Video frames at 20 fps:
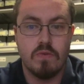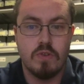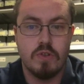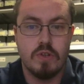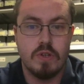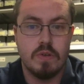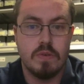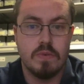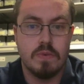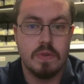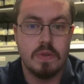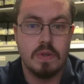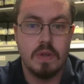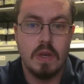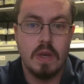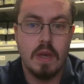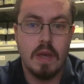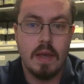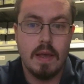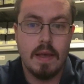Jones.
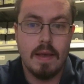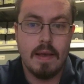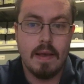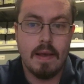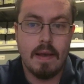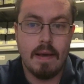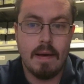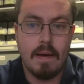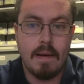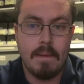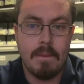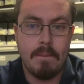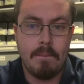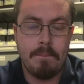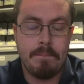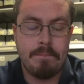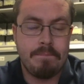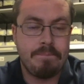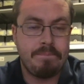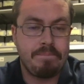
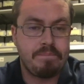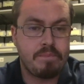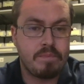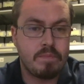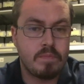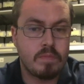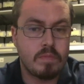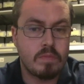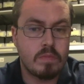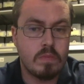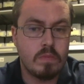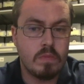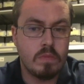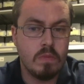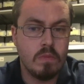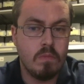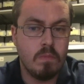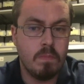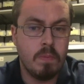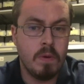Um,
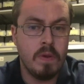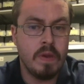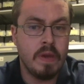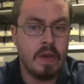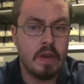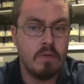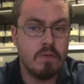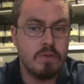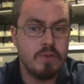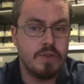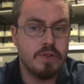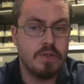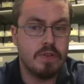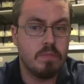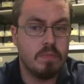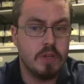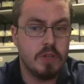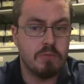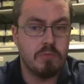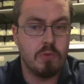but yeah, it was just
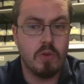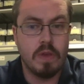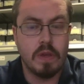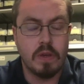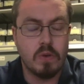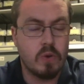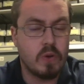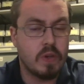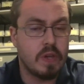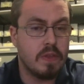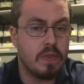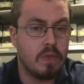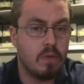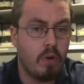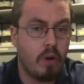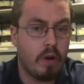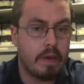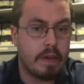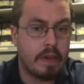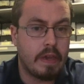abysmal. They couldn't get the
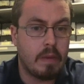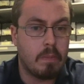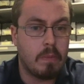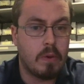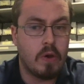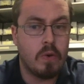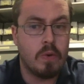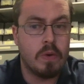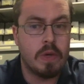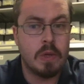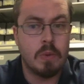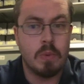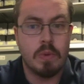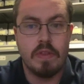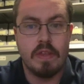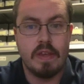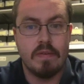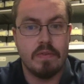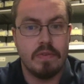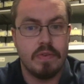running game going with
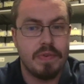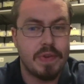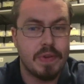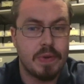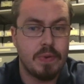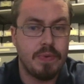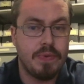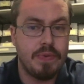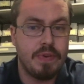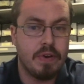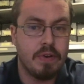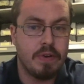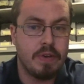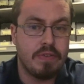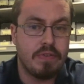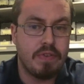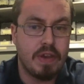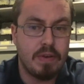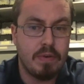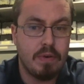Devin Singletary,
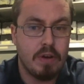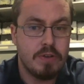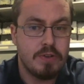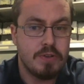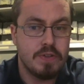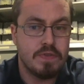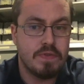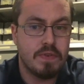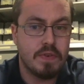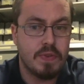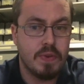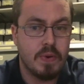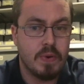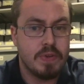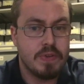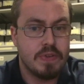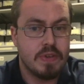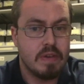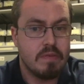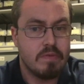10 rushes for
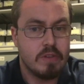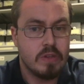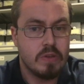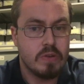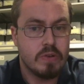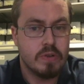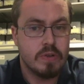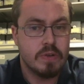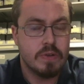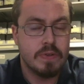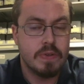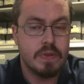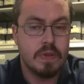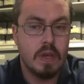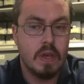37 yards.